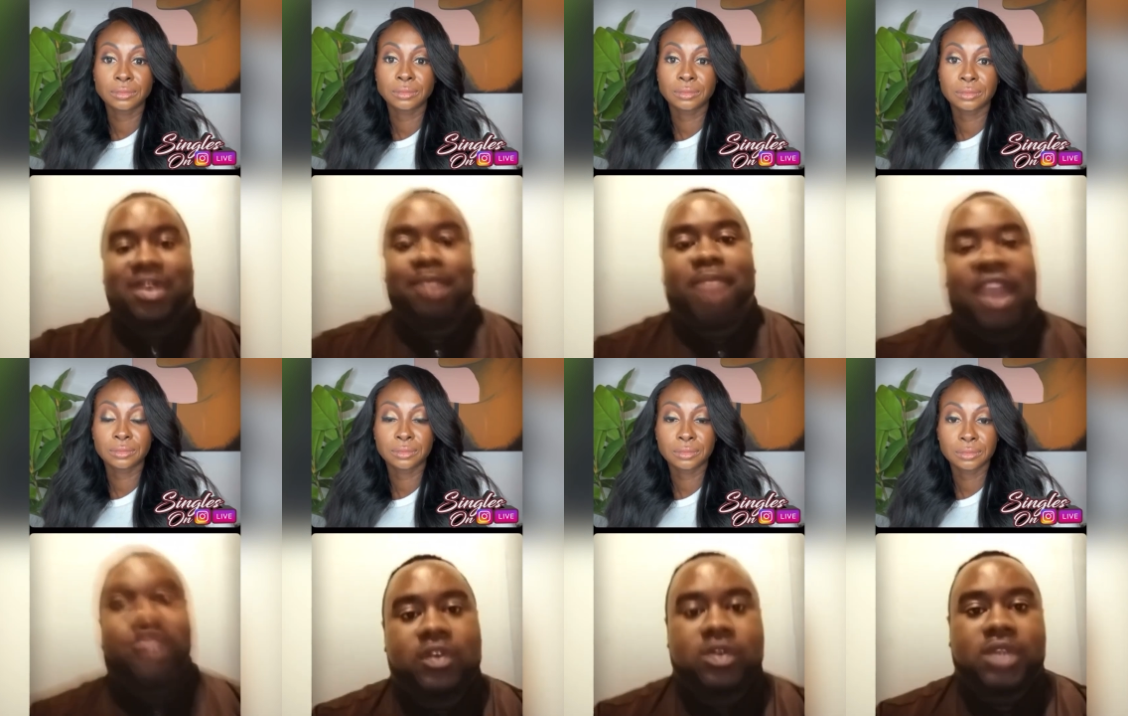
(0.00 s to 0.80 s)

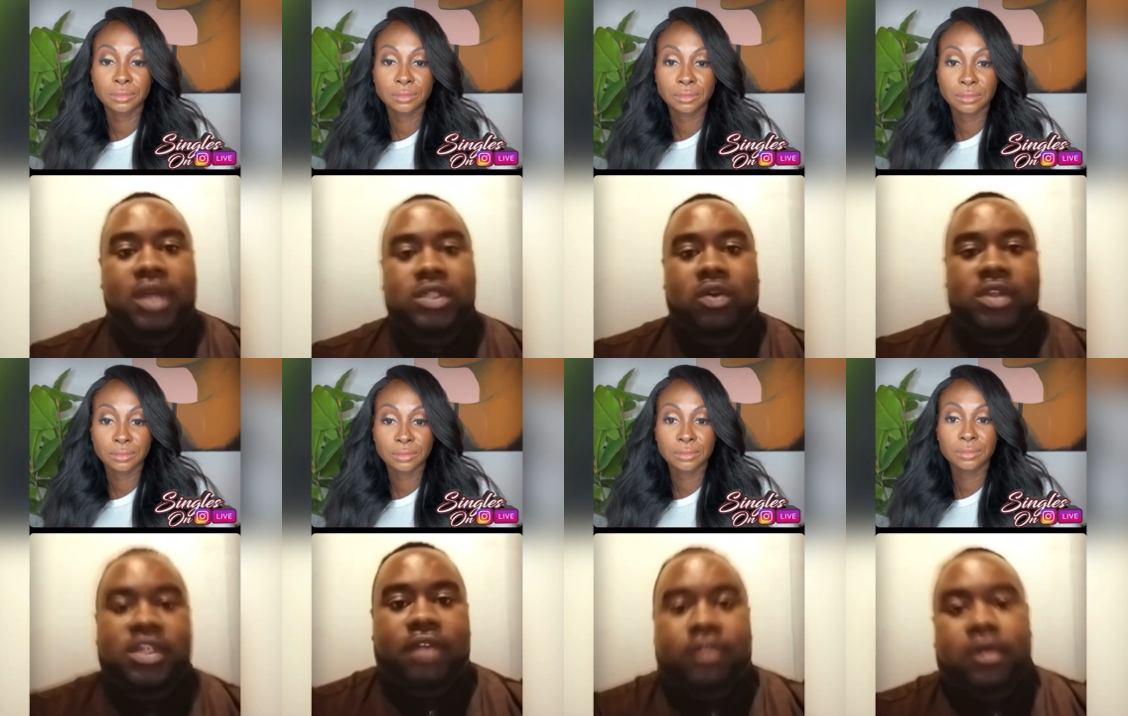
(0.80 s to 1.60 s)
Speaker 1: Matthews underscore
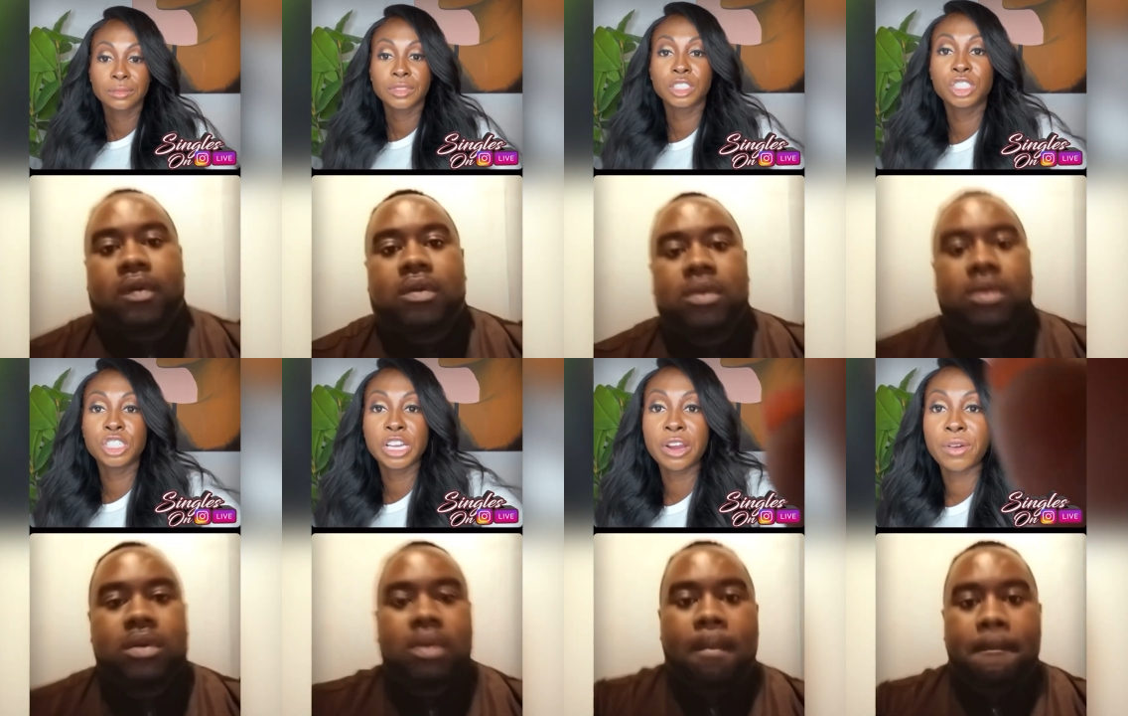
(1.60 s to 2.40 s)
seven.
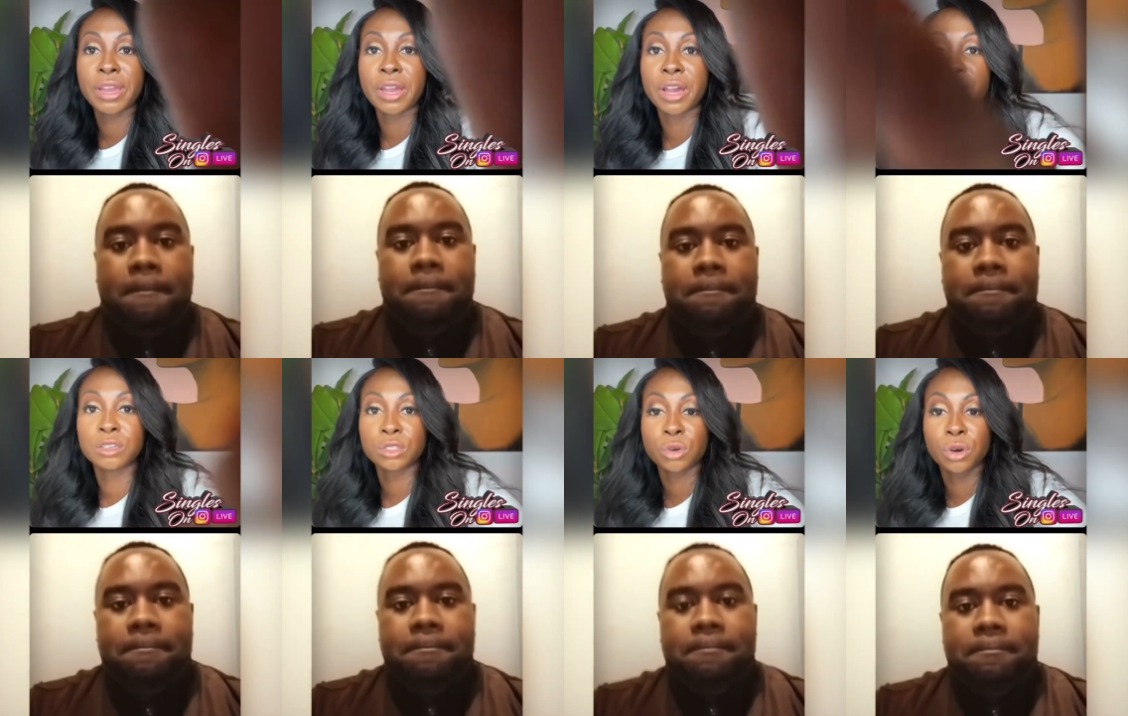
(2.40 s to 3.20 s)
Speaker 2: Jared
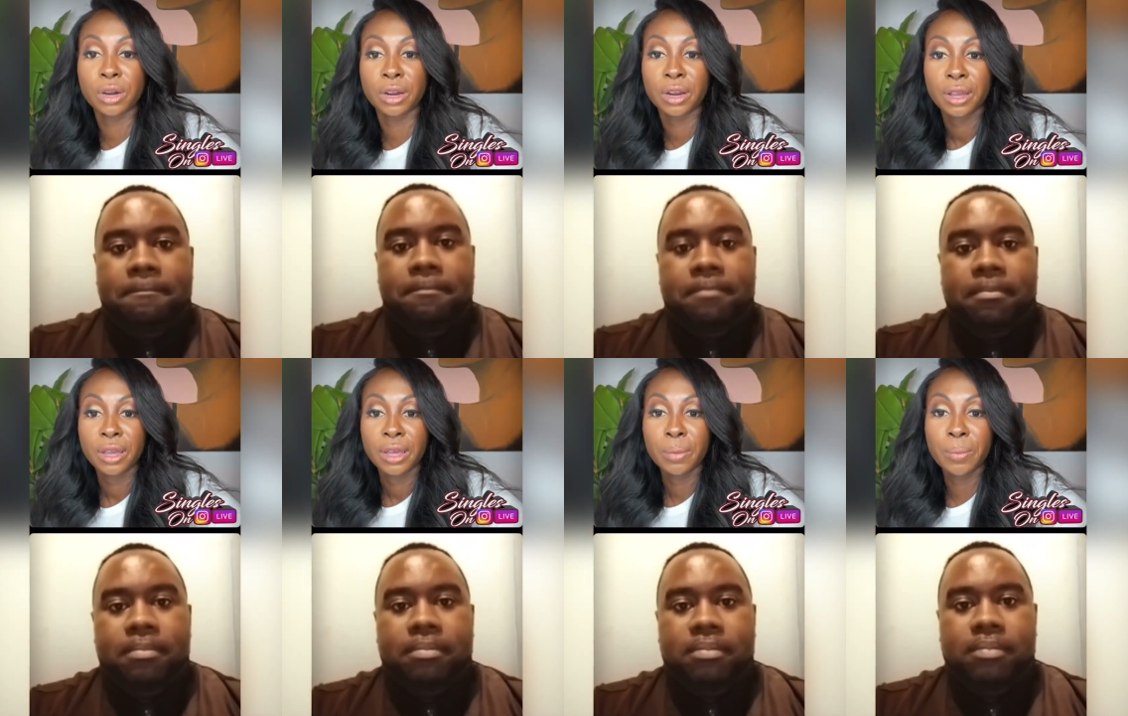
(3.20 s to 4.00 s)
underscore
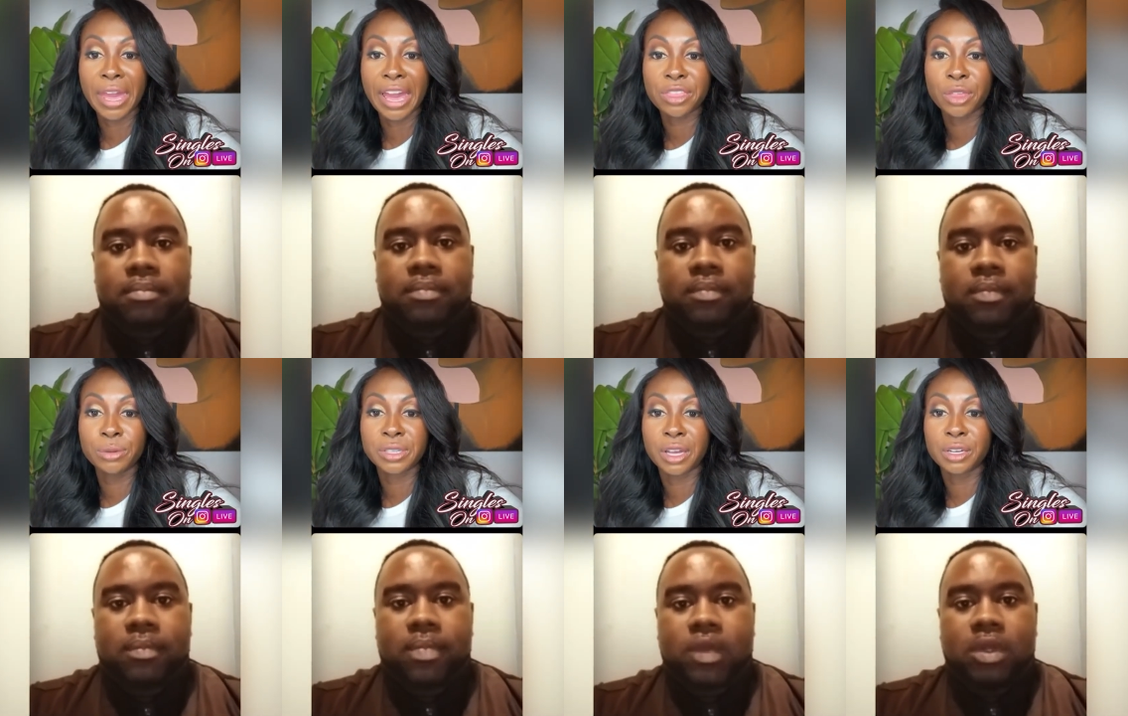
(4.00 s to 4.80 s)
Matthews
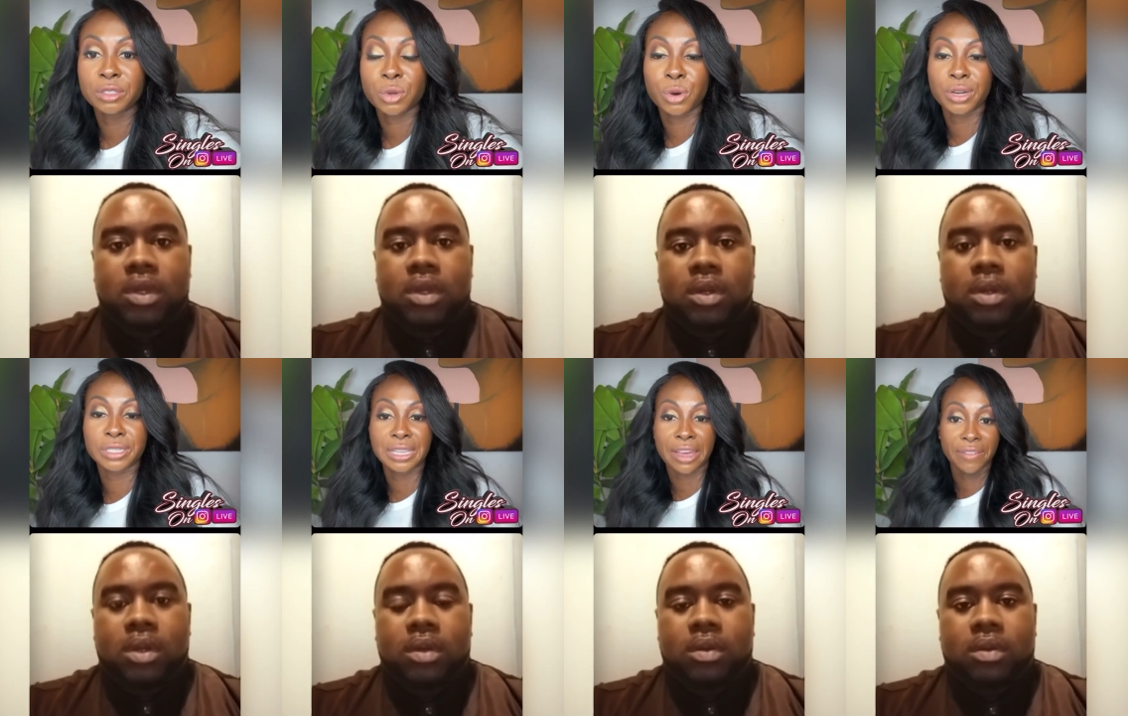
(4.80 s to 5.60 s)
underscore
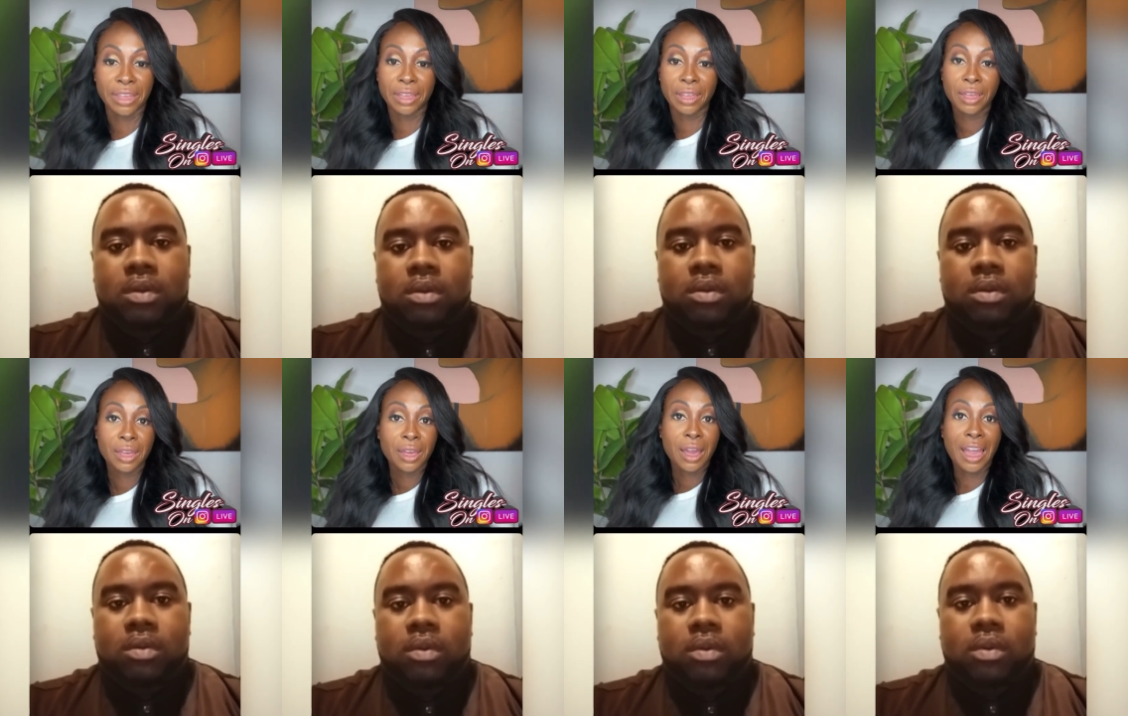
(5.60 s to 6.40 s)
seven.
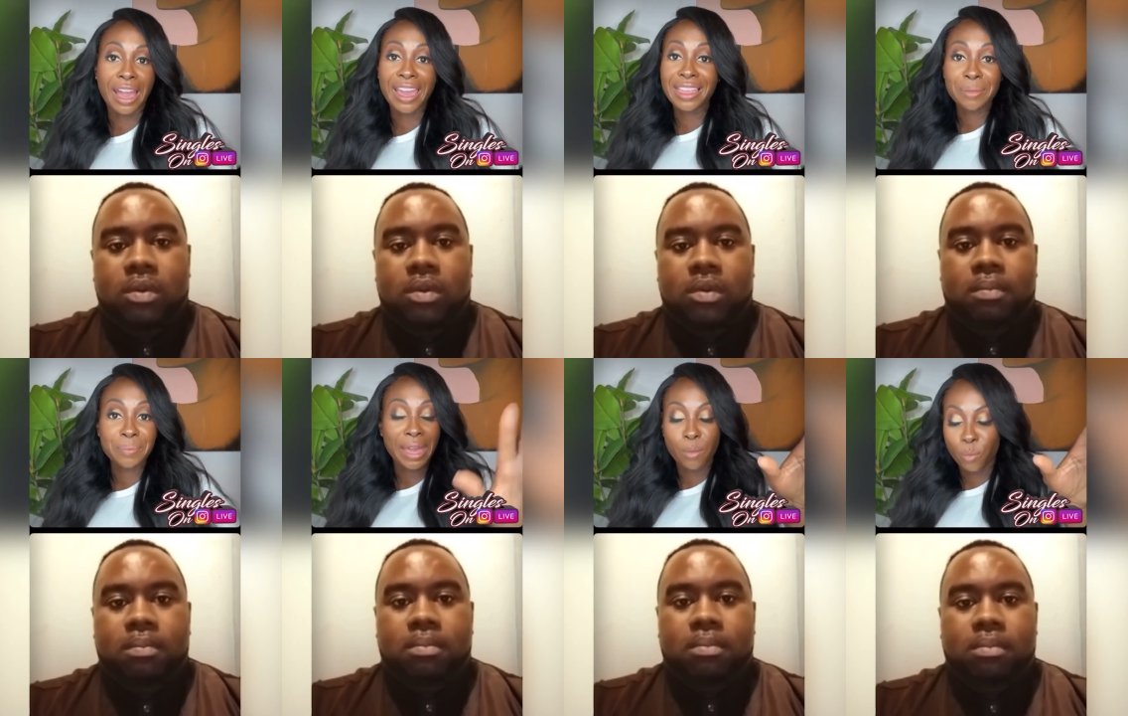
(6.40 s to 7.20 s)
All right.
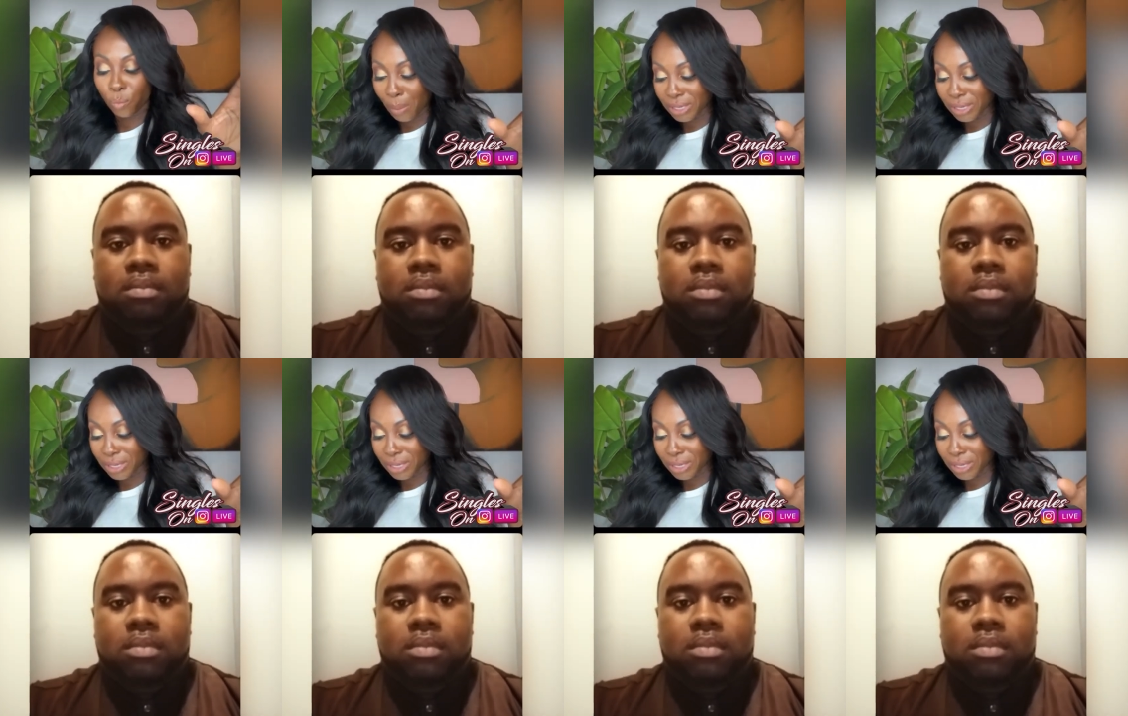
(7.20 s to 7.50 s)
What was the